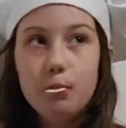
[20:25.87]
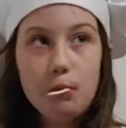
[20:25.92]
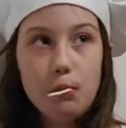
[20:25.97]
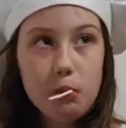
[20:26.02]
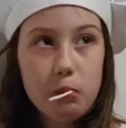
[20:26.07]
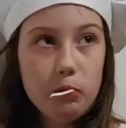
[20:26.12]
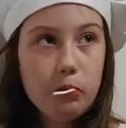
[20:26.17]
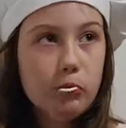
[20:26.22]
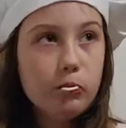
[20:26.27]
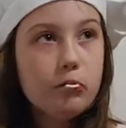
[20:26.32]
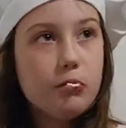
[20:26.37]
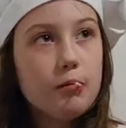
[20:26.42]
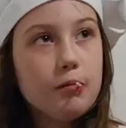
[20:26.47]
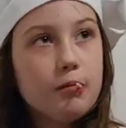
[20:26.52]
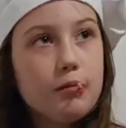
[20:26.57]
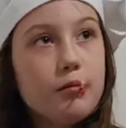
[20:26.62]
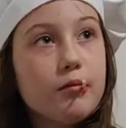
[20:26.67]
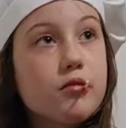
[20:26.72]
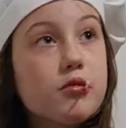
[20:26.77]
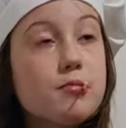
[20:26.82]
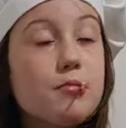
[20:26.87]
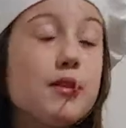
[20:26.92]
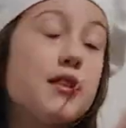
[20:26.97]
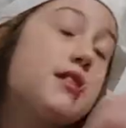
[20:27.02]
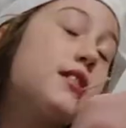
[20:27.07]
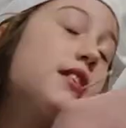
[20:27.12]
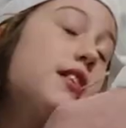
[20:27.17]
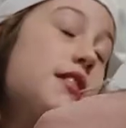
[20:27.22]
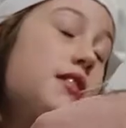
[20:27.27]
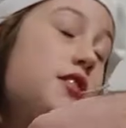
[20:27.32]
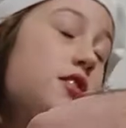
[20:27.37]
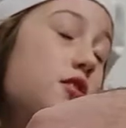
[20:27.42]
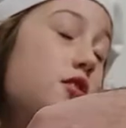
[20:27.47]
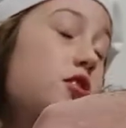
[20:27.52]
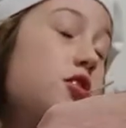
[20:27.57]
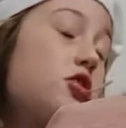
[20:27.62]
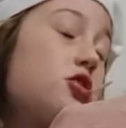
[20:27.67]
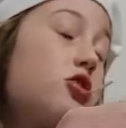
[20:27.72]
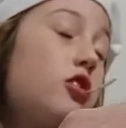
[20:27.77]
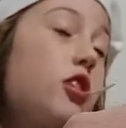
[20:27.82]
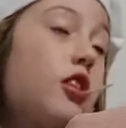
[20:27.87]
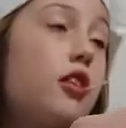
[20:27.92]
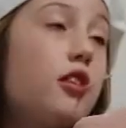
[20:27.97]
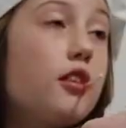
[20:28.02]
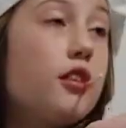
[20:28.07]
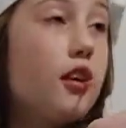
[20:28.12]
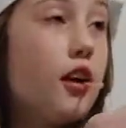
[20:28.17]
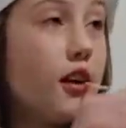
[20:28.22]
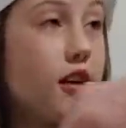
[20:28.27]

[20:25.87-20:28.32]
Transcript: Really. My senses are stronger